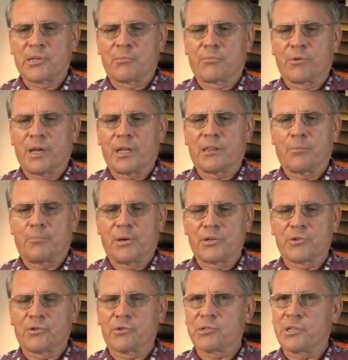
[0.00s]
and brake the
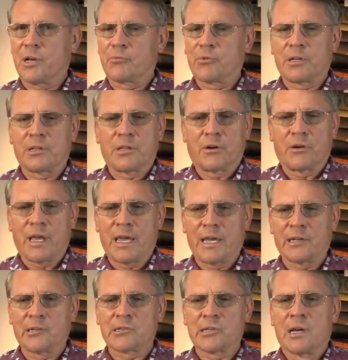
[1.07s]
pitchers that were in their
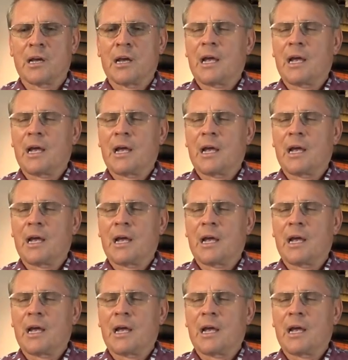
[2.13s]
hands.